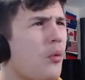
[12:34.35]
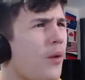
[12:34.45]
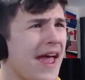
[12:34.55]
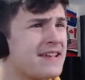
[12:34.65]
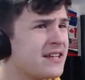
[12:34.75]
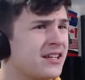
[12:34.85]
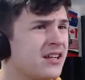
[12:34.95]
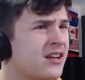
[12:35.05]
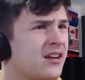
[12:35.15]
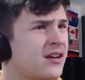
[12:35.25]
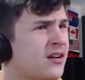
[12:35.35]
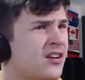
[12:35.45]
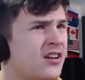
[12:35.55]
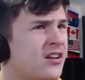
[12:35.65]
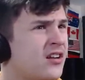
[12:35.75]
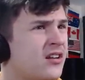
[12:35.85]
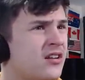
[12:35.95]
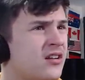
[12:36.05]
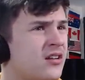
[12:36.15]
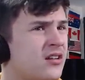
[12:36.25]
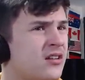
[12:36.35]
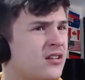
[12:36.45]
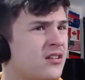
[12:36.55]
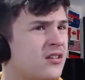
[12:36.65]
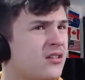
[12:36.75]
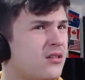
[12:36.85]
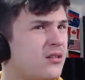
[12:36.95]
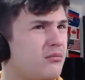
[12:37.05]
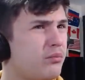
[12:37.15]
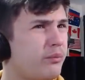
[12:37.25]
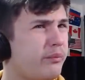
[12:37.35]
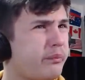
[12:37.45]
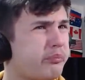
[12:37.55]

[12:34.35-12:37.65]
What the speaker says: Have you ever seen a tree quite like this before?